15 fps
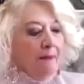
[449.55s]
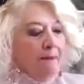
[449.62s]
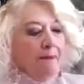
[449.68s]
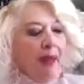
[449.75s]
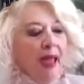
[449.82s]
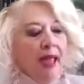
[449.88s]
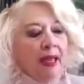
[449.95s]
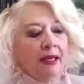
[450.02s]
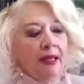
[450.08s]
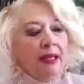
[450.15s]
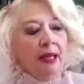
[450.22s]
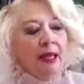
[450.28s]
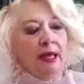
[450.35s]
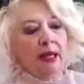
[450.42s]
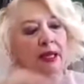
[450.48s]

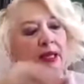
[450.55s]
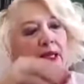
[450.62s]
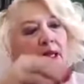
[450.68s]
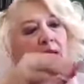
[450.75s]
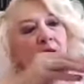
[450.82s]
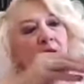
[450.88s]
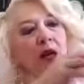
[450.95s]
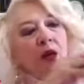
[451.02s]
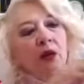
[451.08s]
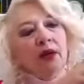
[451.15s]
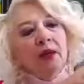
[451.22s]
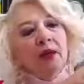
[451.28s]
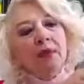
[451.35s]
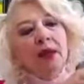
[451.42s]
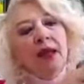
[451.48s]
Mandy,
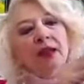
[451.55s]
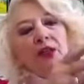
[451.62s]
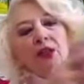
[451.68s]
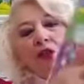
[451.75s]
look at Mandy.